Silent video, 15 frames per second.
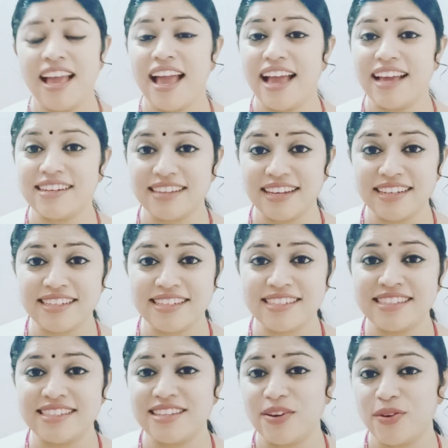and it
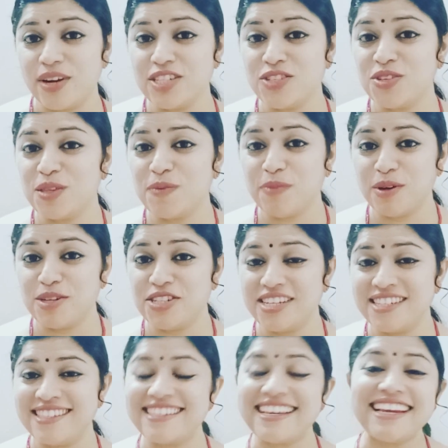is the rest of the
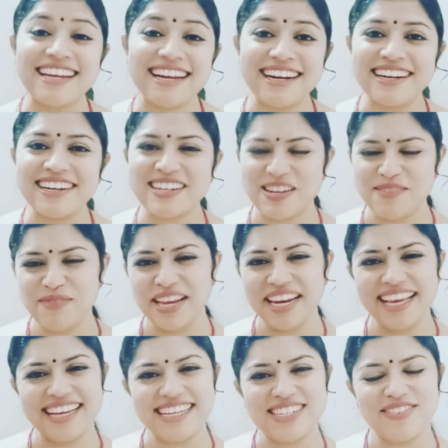questions in our
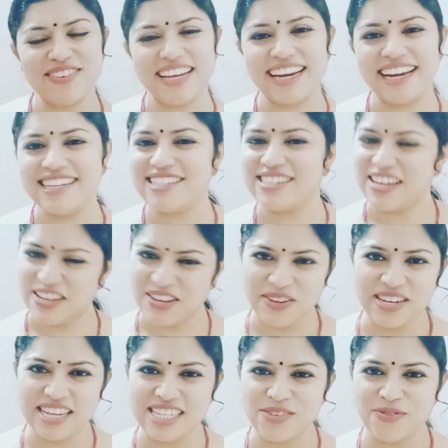Communicative English
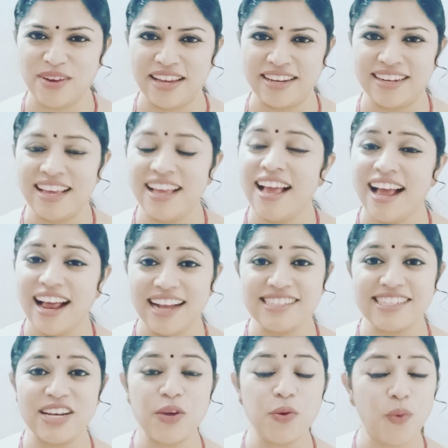Unit 1. I'll
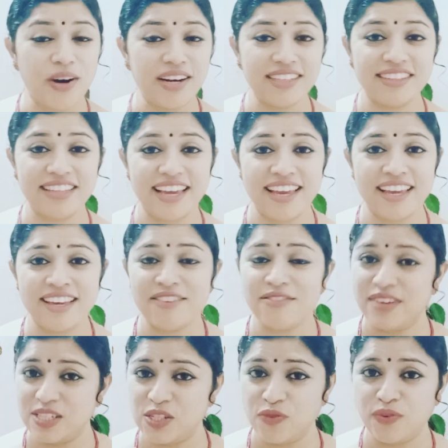tell you what are they.
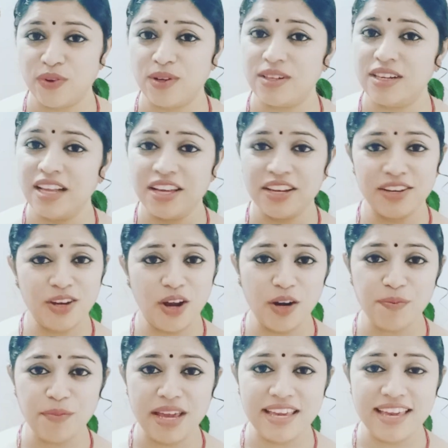First of all,
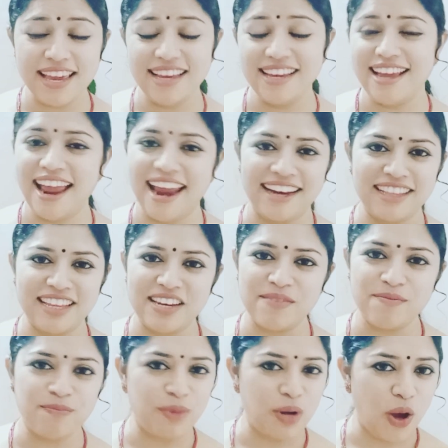note making, and
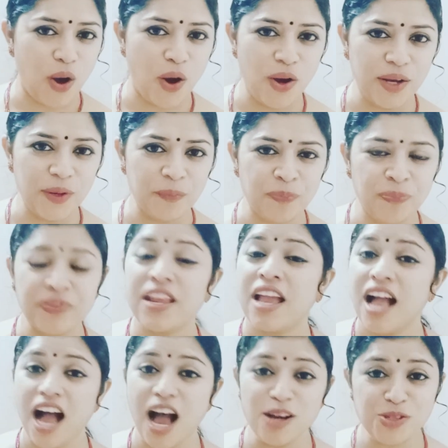then blog,
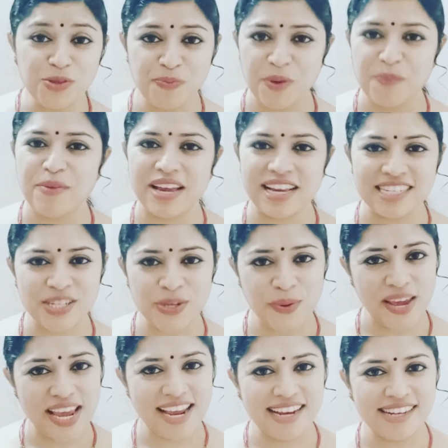how to prepare
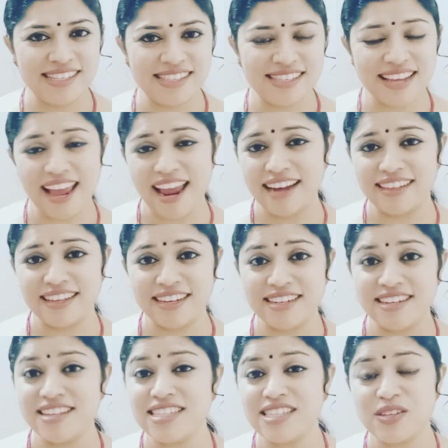tweets, and
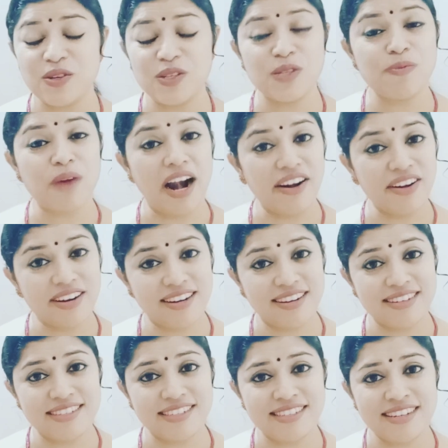then discourse
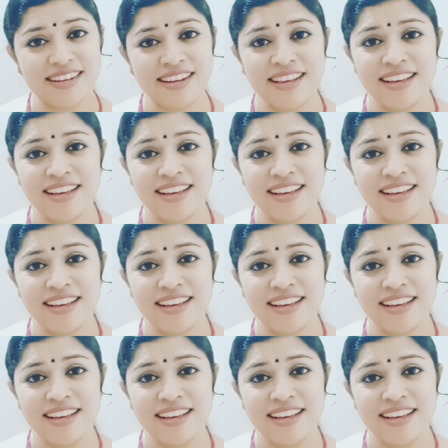markers,